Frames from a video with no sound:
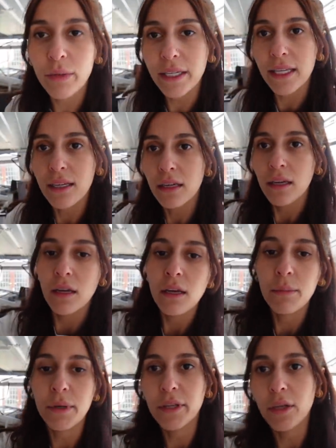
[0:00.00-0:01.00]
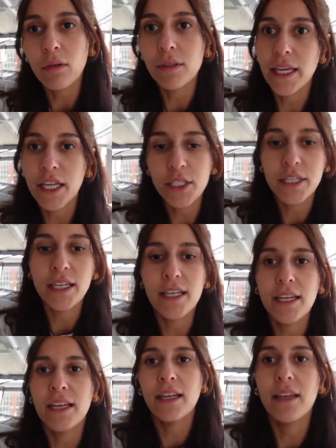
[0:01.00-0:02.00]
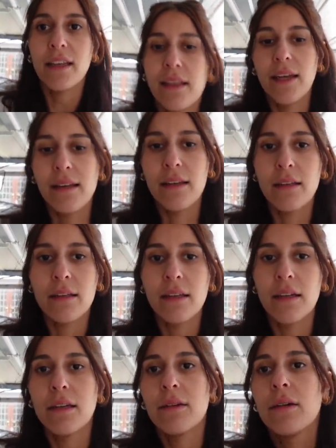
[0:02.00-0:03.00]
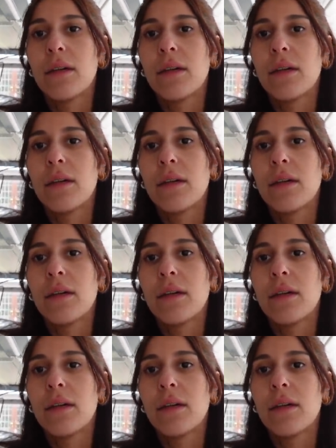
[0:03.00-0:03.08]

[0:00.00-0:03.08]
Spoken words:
we put the old kitchen in here, and then, you know,